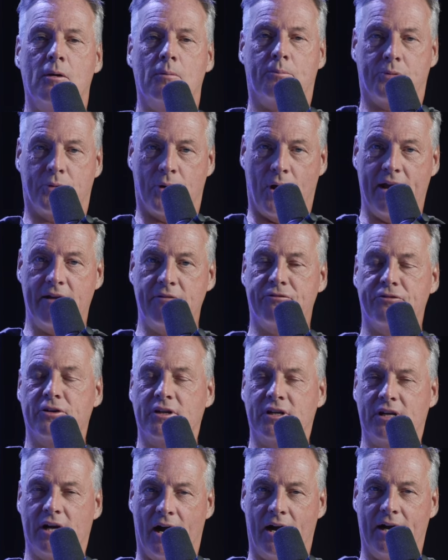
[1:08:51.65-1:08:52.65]
pray for
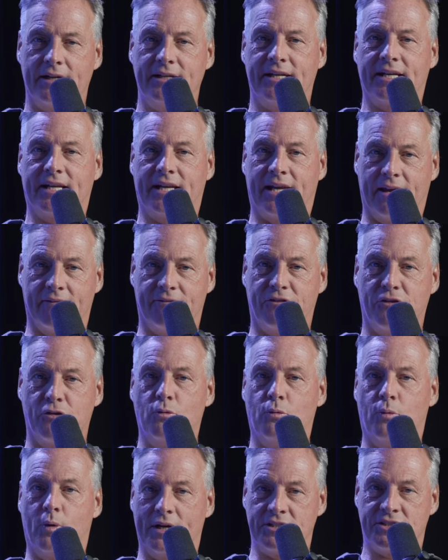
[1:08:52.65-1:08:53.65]
God to give you
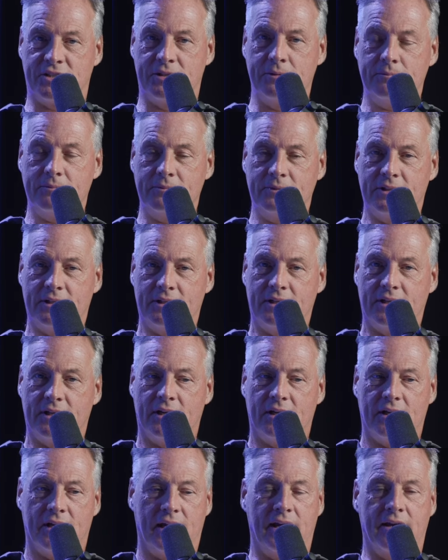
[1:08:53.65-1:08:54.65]
wisdom
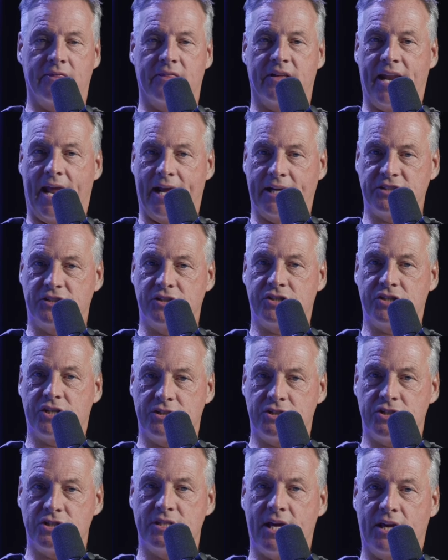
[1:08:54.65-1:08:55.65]
in the next
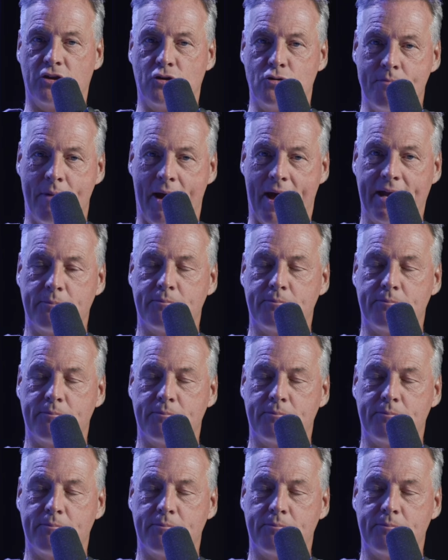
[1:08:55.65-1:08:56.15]
decision that you make.